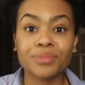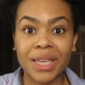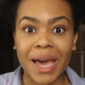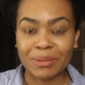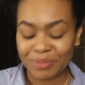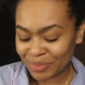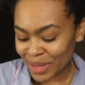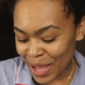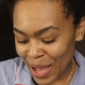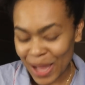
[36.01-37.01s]
Yeah,
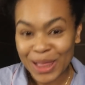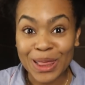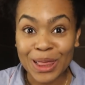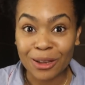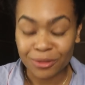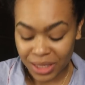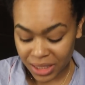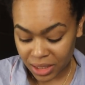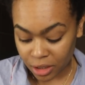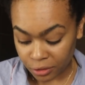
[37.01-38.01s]
I love this
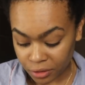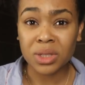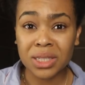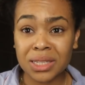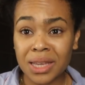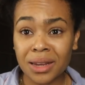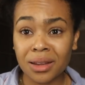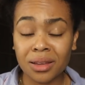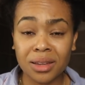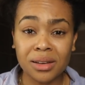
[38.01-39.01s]
stuff. It's a
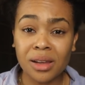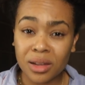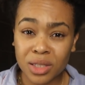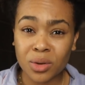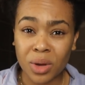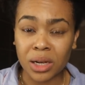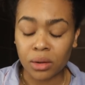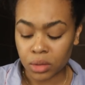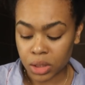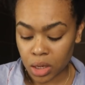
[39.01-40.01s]
tenner, it lasts quite a
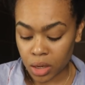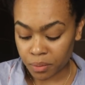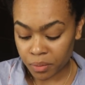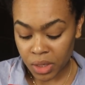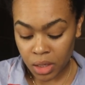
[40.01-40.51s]
long time.